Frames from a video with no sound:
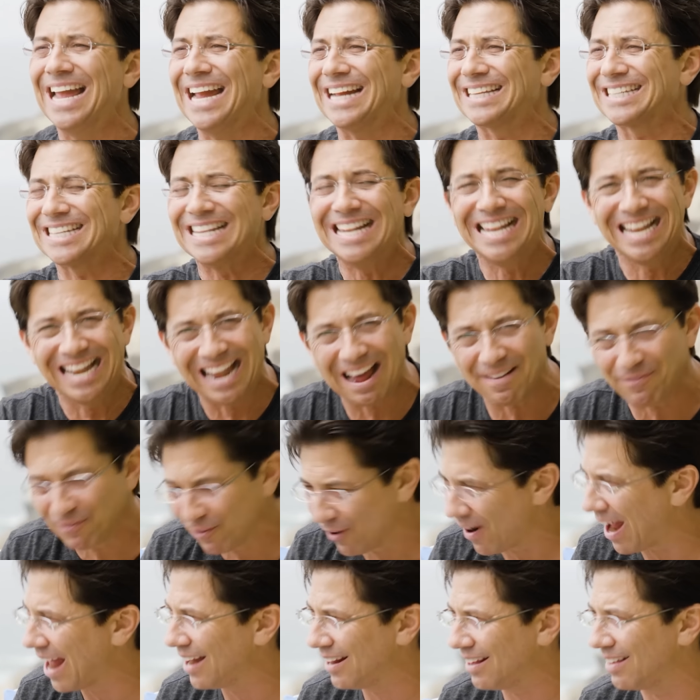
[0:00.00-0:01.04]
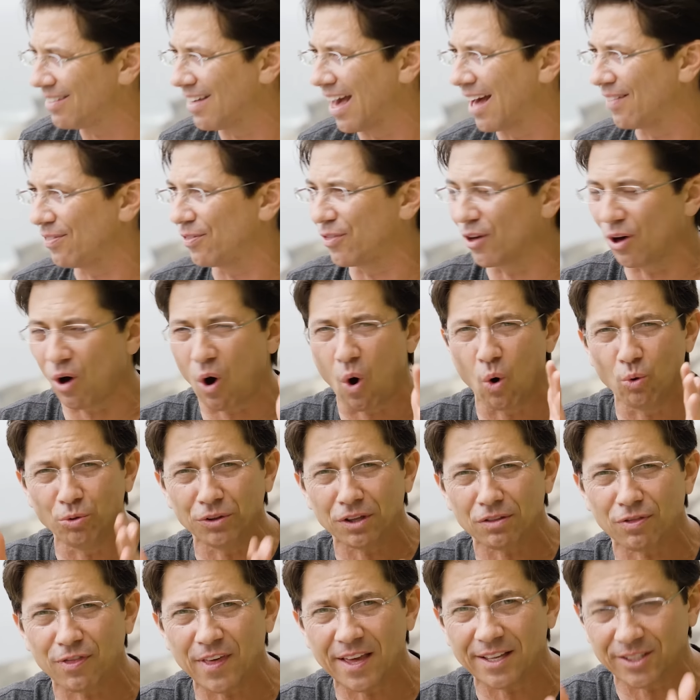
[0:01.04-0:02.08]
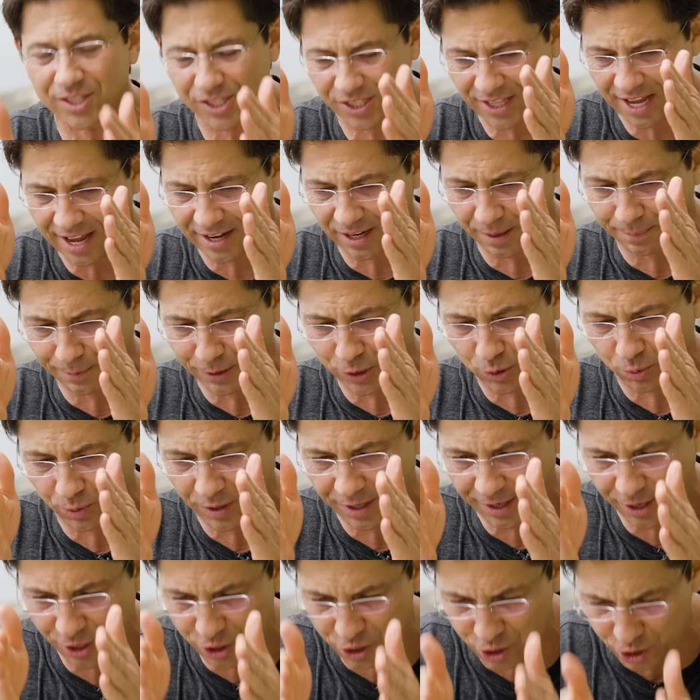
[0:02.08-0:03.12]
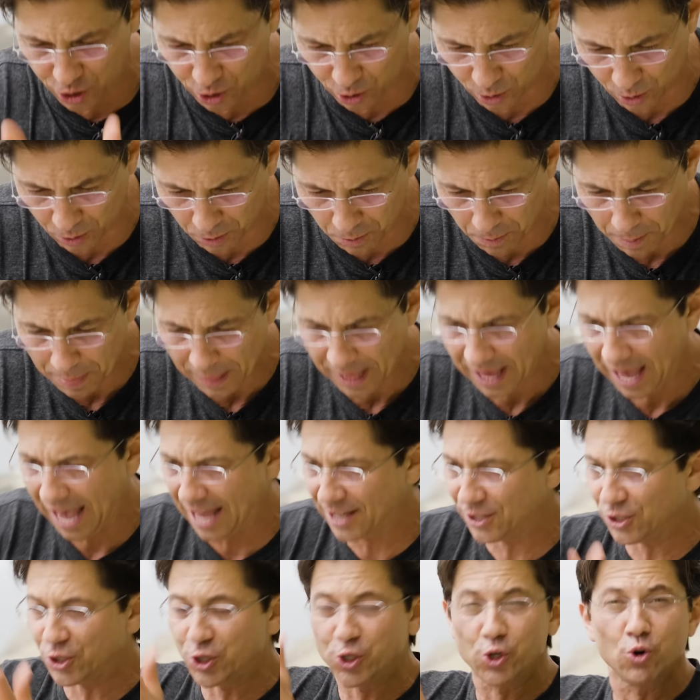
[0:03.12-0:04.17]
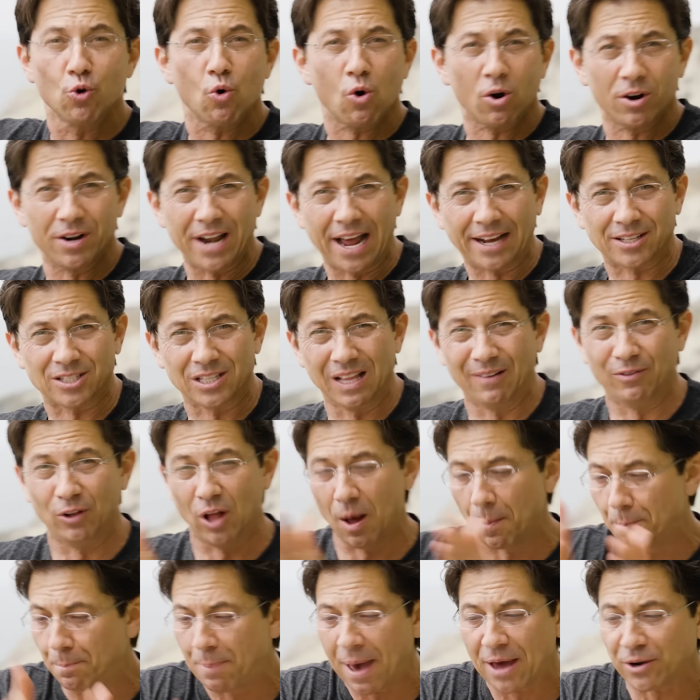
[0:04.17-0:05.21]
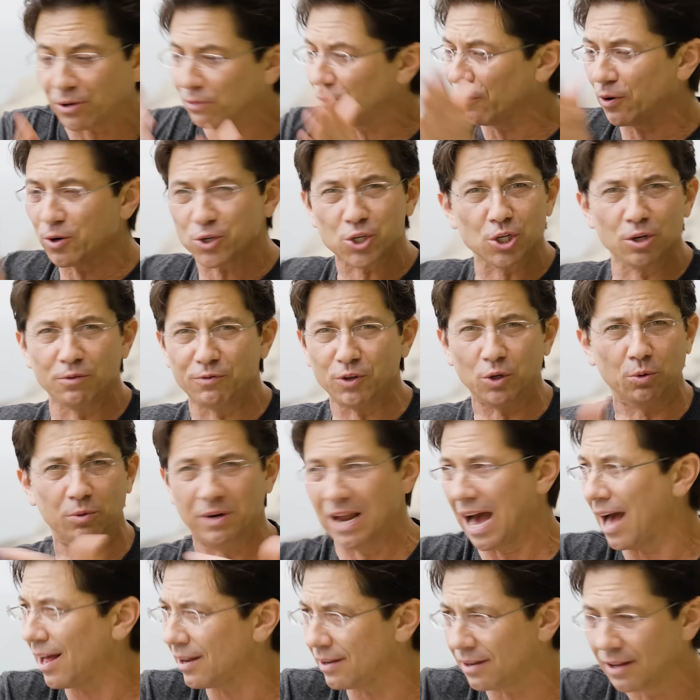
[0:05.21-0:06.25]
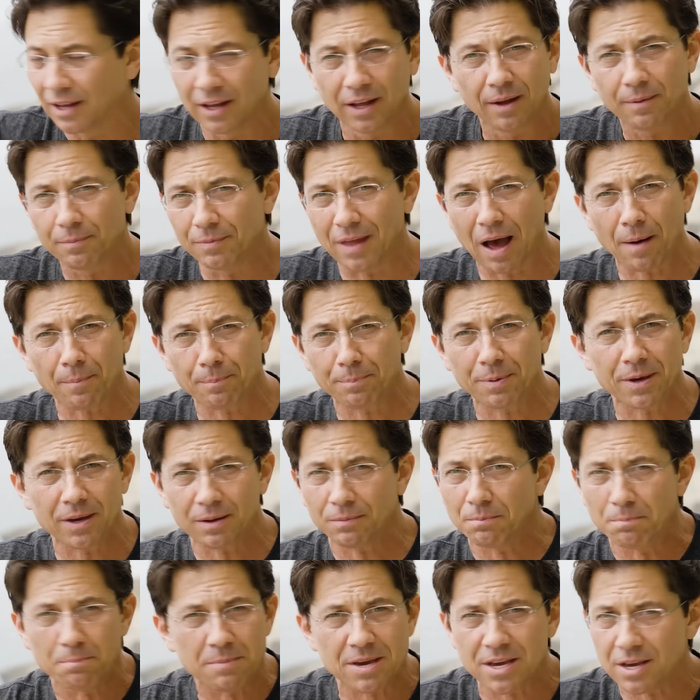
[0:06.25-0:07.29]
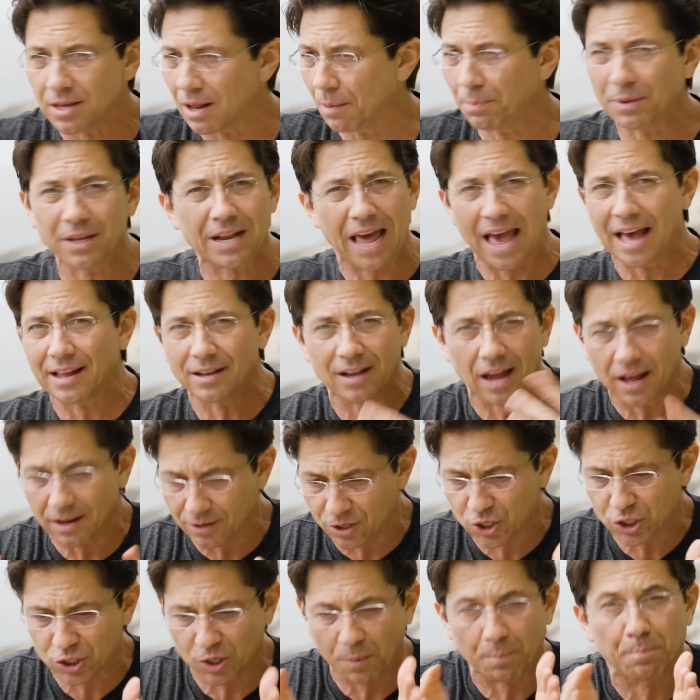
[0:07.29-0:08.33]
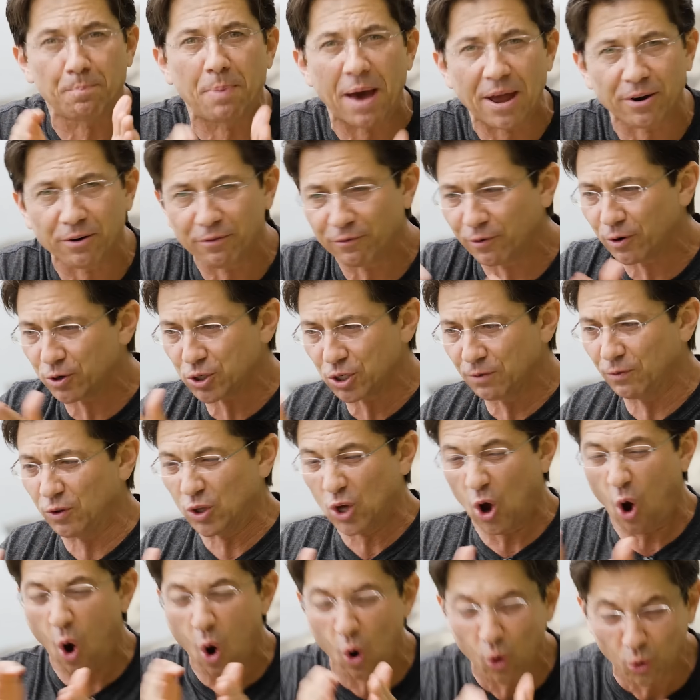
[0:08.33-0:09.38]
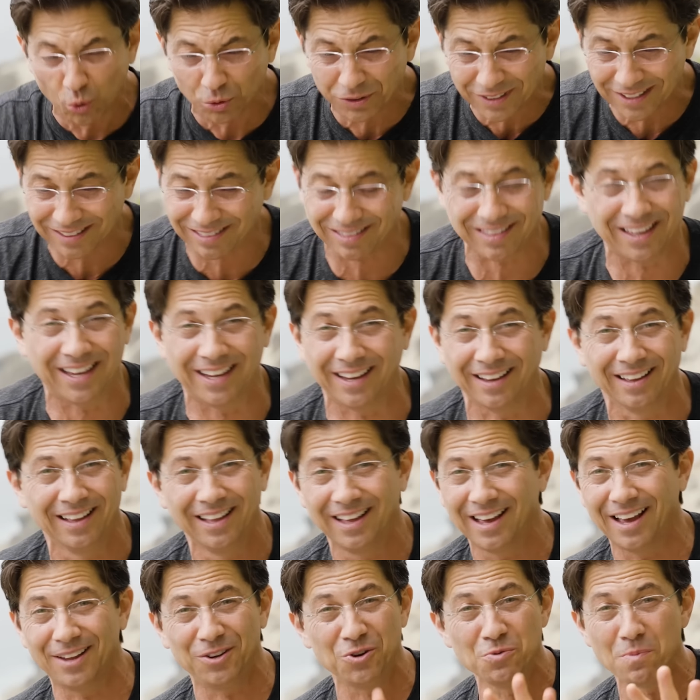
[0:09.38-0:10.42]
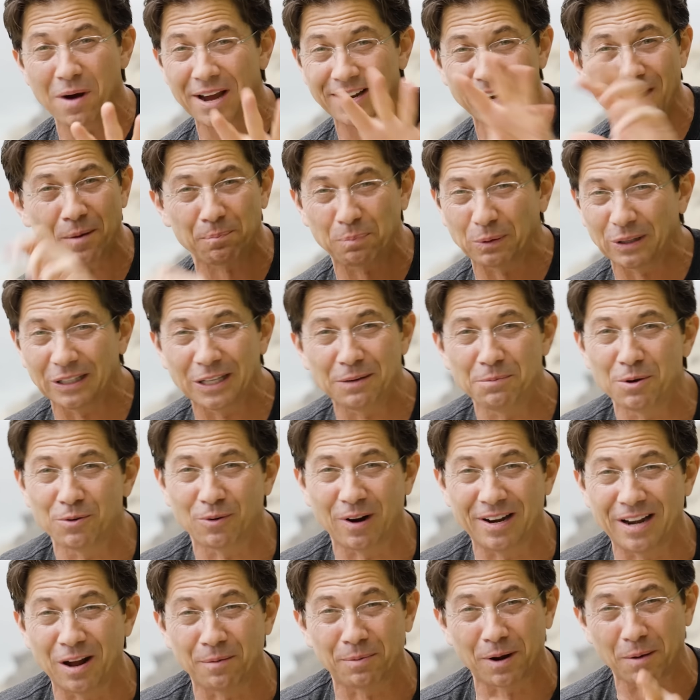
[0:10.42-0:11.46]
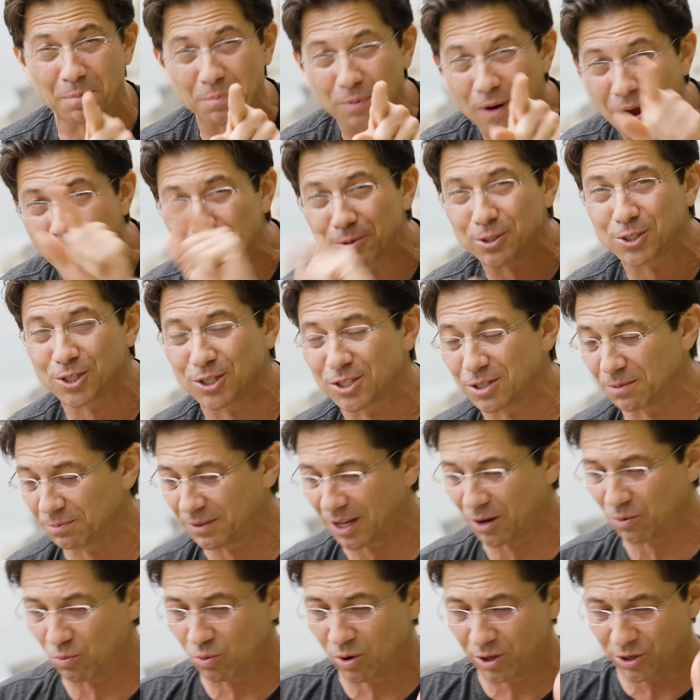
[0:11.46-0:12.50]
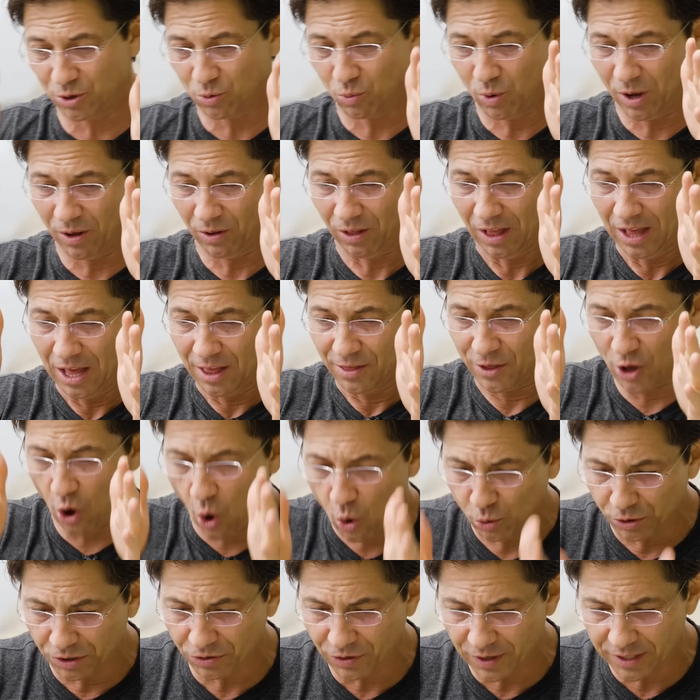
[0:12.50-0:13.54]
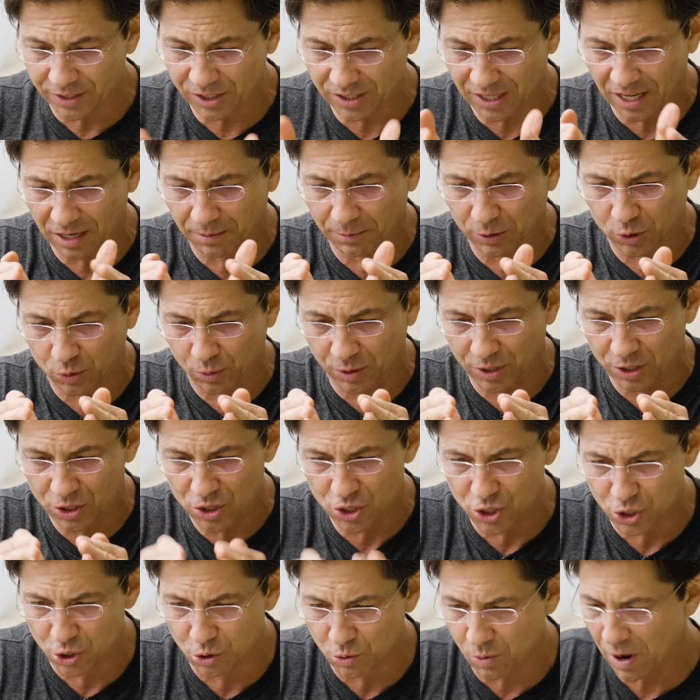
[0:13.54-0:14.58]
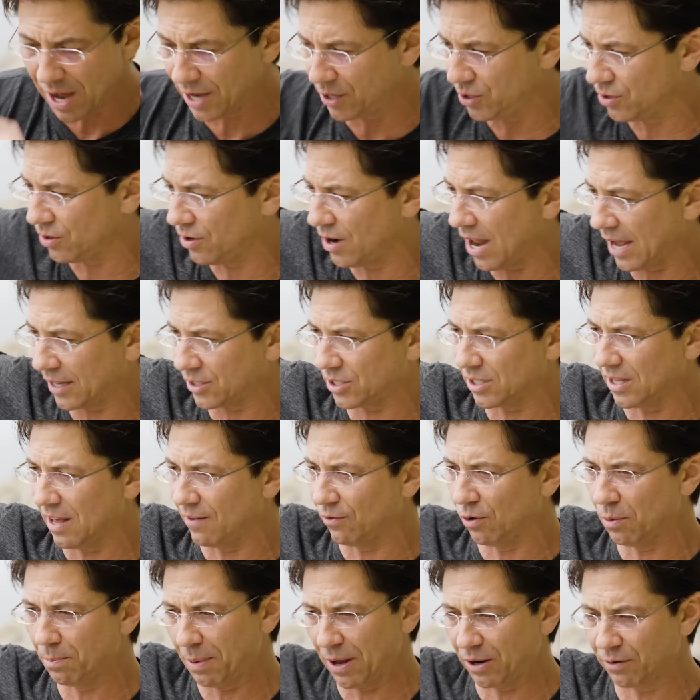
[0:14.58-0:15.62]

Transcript: It's never any of that. The only thing standing between you and your next level, a better version of you, not mm. not being me, not being Ed, not just a better version of you, the only thing, and you might not believe me right now, but I promise you someday you will, the only thing standing between you and your next level, a